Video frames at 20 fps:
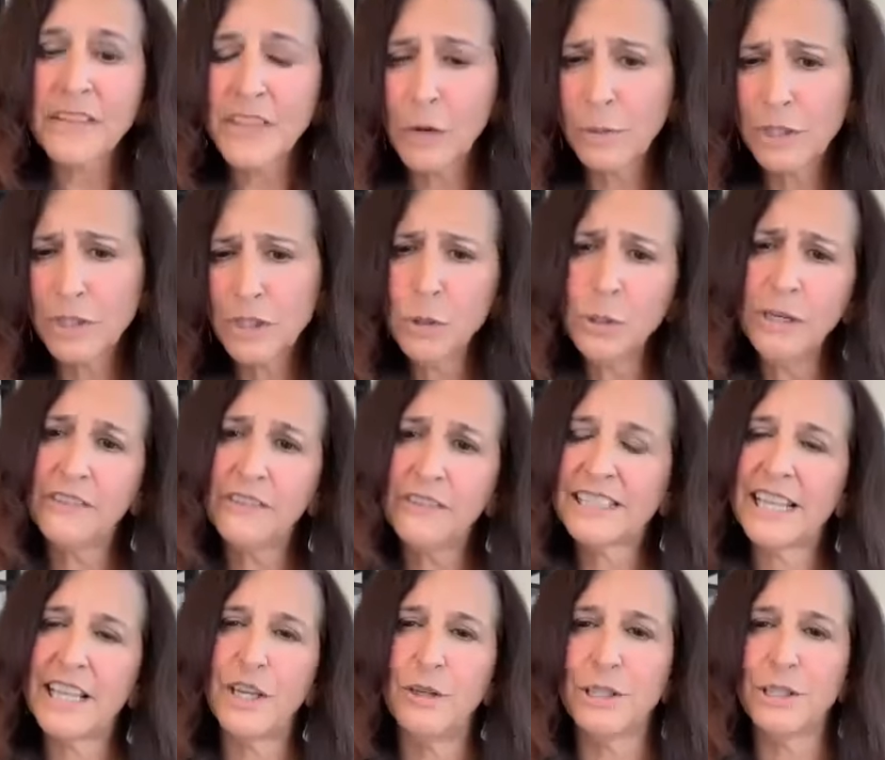there were two of
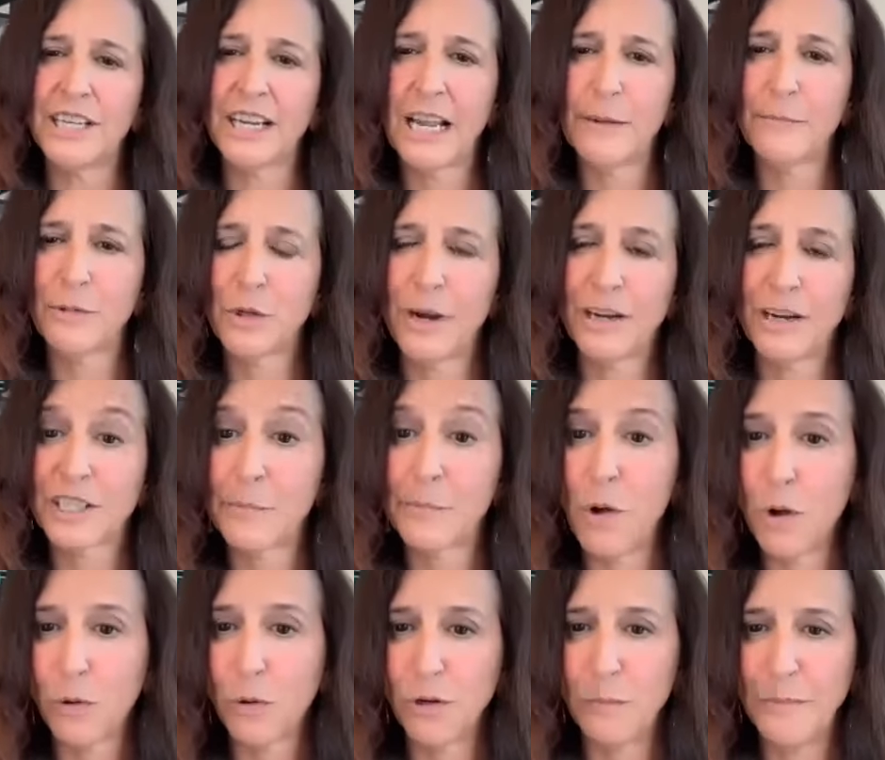us that used to come to our
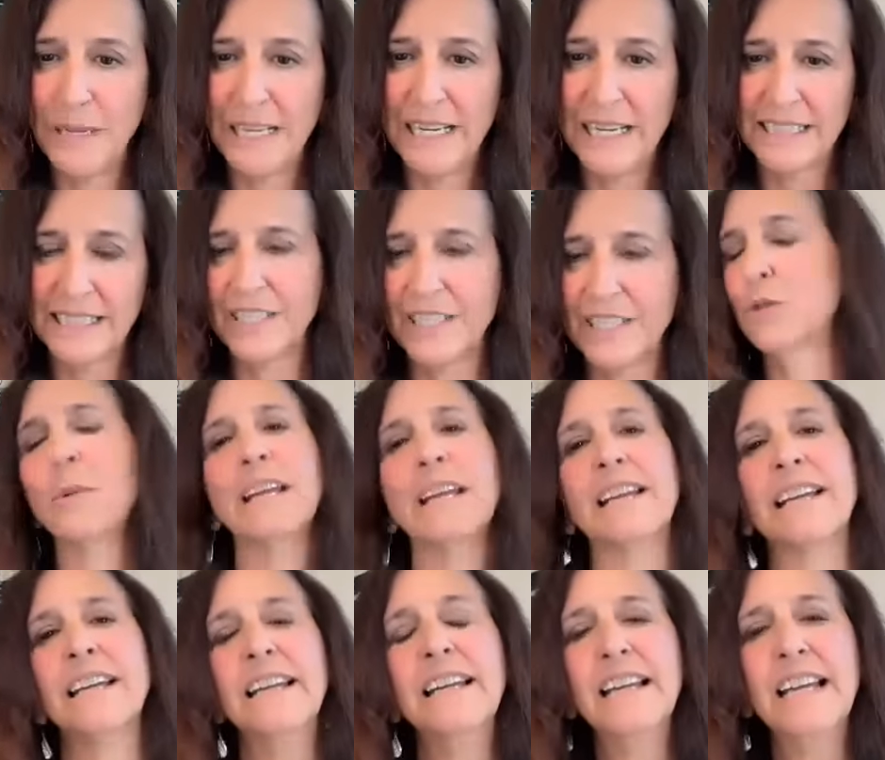small group meetings each
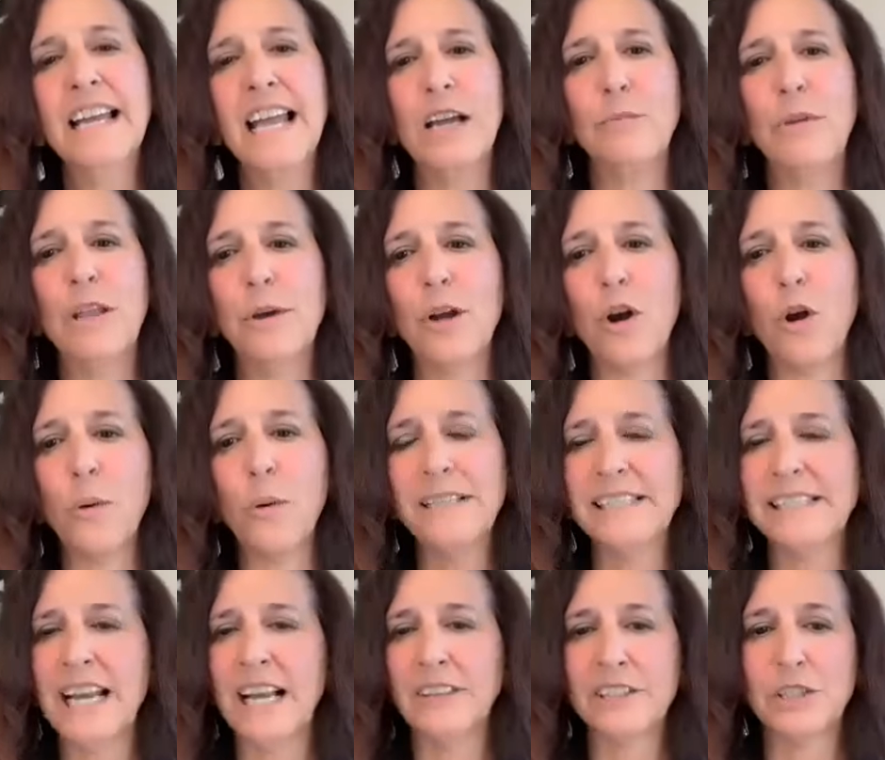week, and we would always
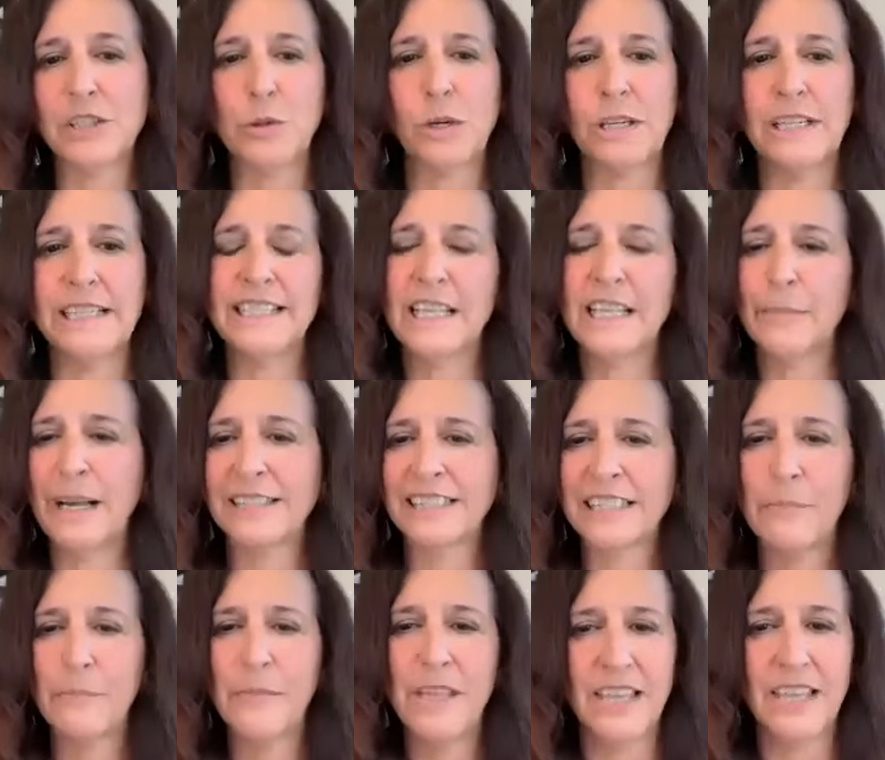tell stories about
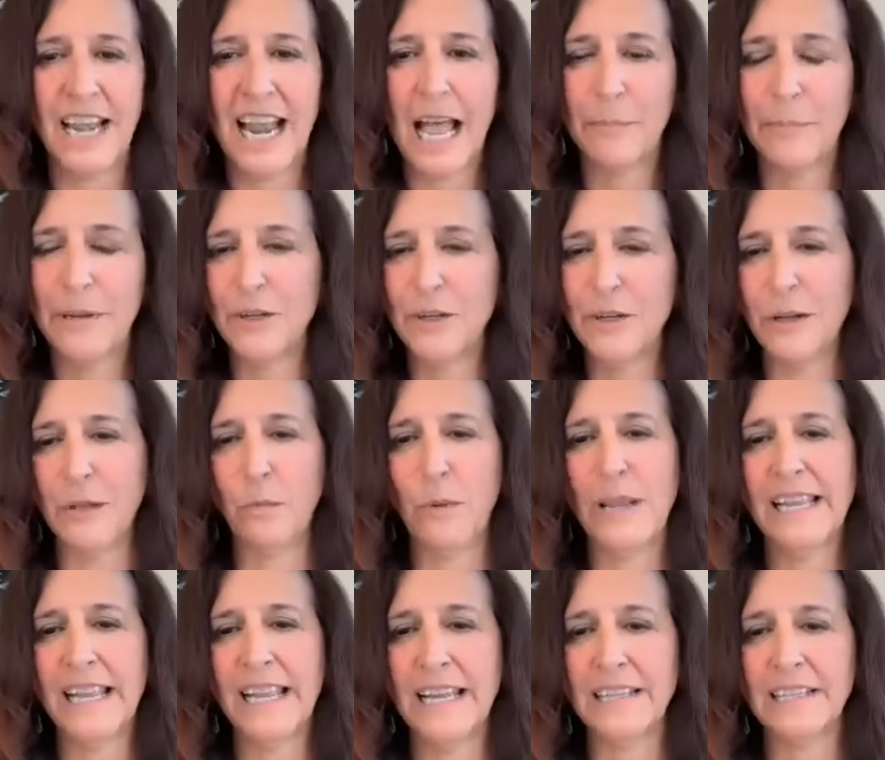something that happened on the
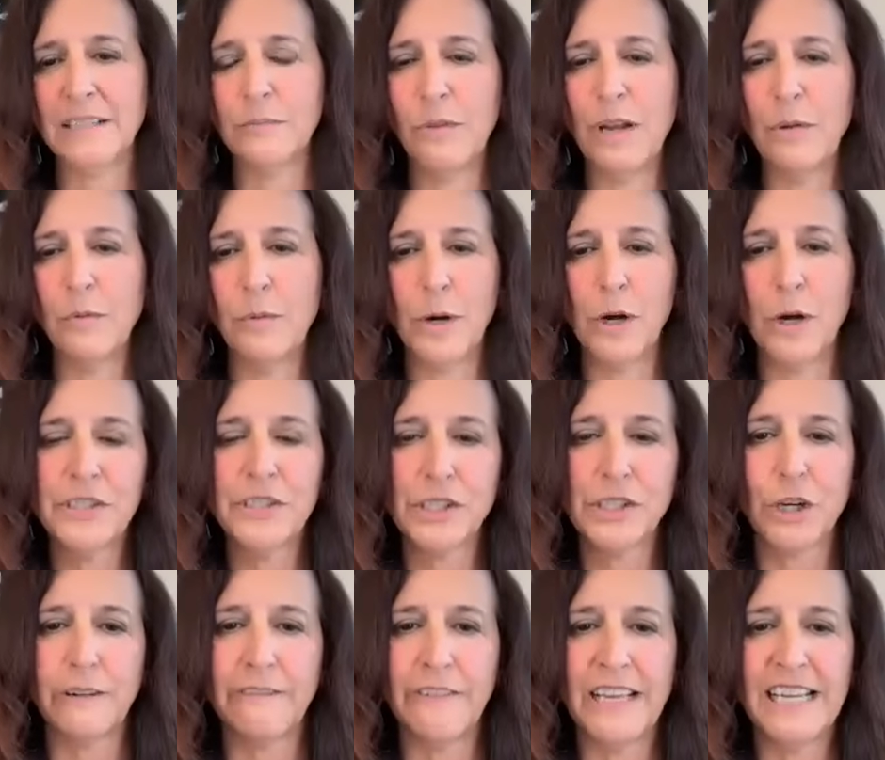weekend. We were both
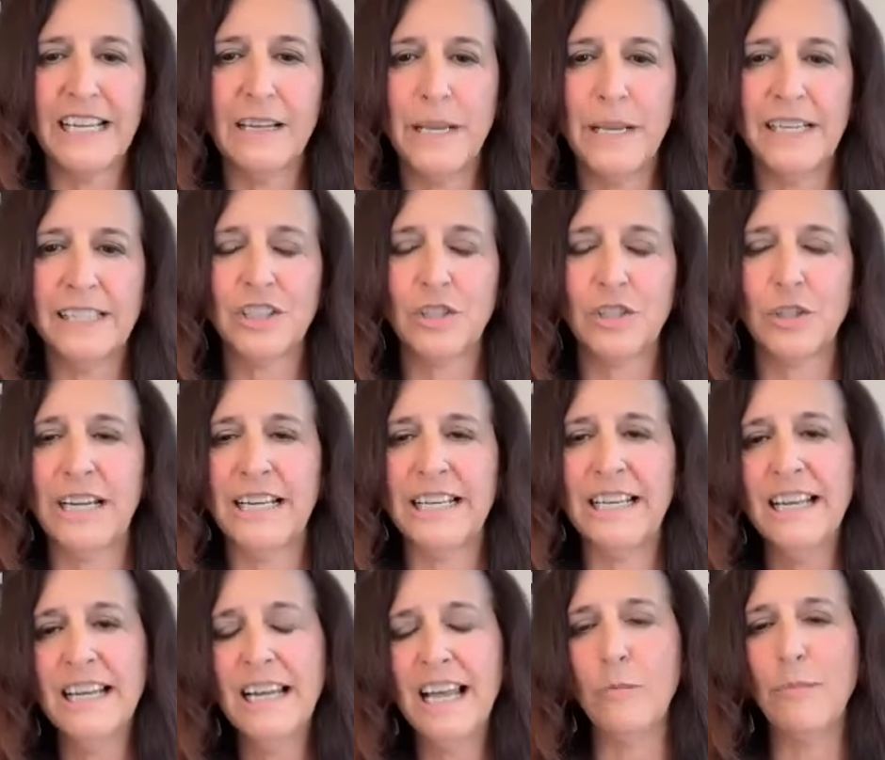serving in ministry,
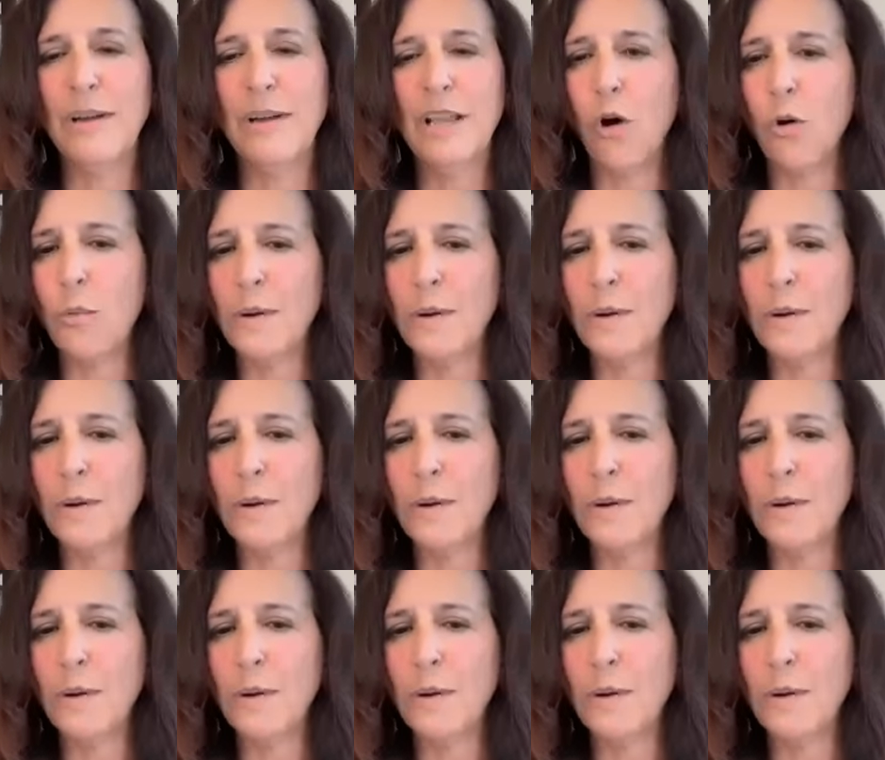and we